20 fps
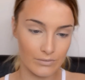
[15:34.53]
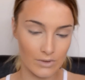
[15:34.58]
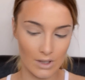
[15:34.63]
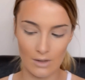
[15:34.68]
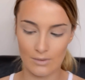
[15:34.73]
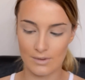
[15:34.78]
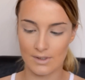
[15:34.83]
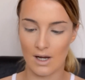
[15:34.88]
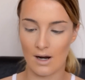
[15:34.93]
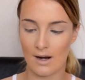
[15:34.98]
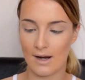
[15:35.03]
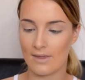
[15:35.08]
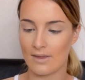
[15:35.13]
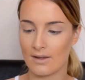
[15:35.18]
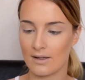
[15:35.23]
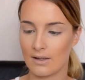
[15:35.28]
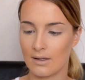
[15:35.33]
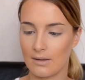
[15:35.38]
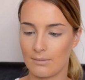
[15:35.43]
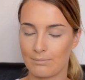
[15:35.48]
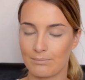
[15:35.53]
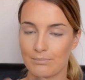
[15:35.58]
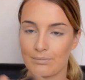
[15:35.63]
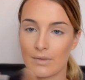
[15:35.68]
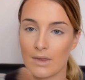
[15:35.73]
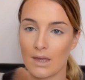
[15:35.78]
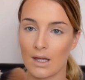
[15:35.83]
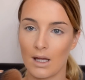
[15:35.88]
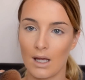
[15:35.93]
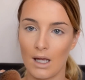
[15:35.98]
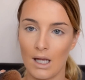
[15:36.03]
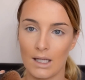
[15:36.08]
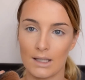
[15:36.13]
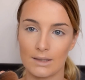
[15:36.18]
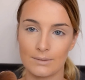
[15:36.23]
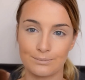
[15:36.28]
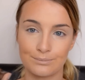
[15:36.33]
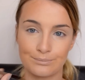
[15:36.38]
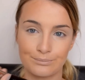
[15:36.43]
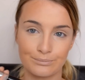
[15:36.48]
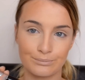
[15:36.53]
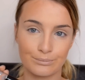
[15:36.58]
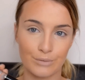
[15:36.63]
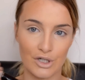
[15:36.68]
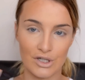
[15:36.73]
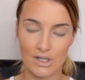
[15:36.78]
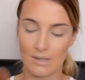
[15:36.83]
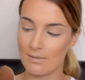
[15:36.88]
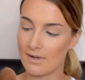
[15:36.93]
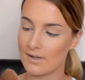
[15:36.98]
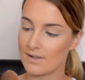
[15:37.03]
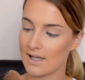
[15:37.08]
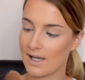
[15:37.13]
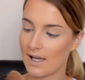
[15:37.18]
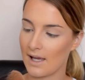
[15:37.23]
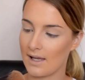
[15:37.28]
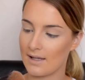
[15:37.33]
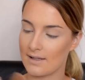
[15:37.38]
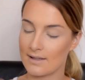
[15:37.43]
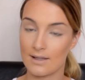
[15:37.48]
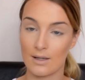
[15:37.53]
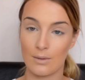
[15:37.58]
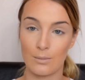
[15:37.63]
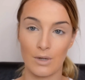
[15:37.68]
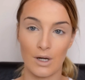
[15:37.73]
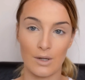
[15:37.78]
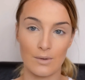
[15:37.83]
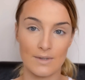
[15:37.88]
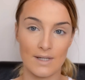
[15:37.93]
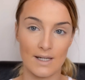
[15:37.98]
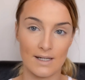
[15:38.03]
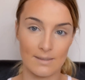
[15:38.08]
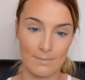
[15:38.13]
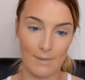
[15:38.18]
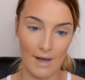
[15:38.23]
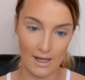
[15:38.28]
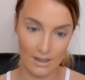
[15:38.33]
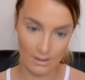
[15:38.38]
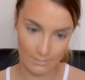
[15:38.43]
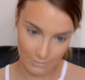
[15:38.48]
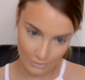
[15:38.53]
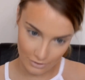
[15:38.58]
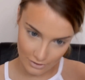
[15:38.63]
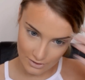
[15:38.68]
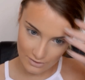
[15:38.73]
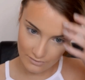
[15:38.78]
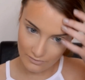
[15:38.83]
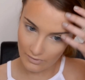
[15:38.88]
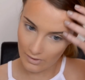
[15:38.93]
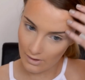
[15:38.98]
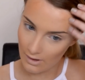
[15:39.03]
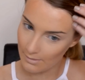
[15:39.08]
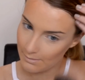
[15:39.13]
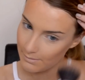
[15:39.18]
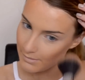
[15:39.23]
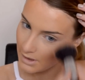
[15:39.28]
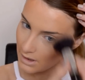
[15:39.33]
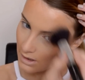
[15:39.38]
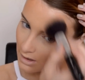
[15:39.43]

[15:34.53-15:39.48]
Oh, sorry, the brush I'm using is the 106 Powder Brush from